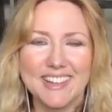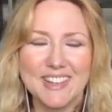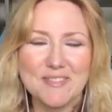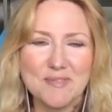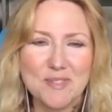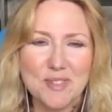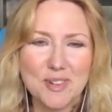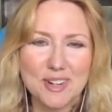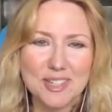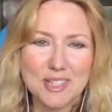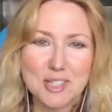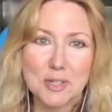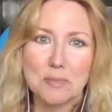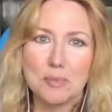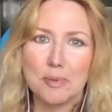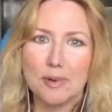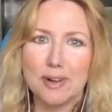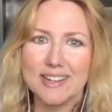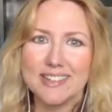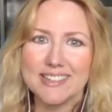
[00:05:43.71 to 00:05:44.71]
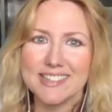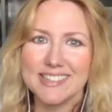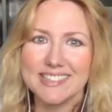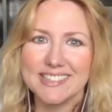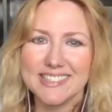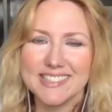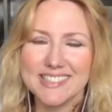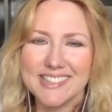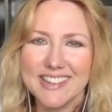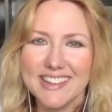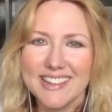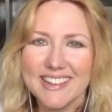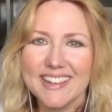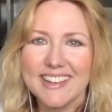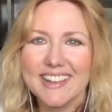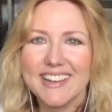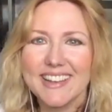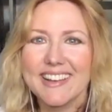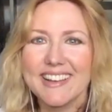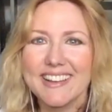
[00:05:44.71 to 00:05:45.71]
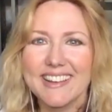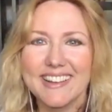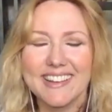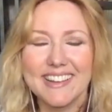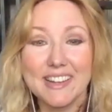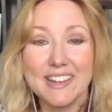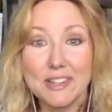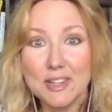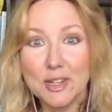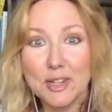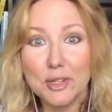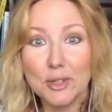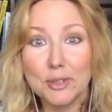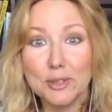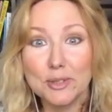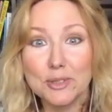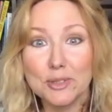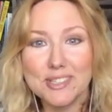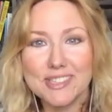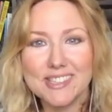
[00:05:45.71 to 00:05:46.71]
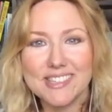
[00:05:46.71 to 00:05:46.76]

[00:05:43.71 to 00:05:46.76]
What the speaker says: more surprises, news